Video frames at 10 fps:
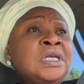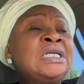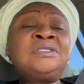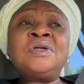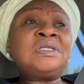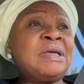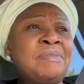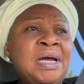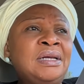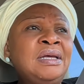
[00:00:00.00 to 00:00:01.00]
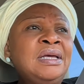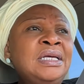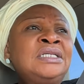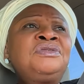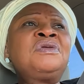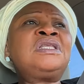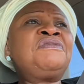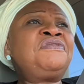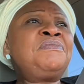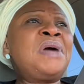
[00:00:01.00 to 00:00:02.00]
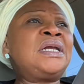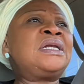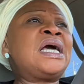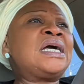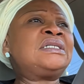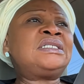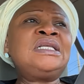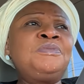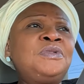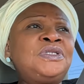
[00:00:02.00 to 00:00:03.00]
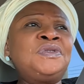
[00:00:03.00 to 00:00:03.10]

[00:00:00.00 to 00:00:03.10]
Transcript: He's not a man. It's not every man that can sleep with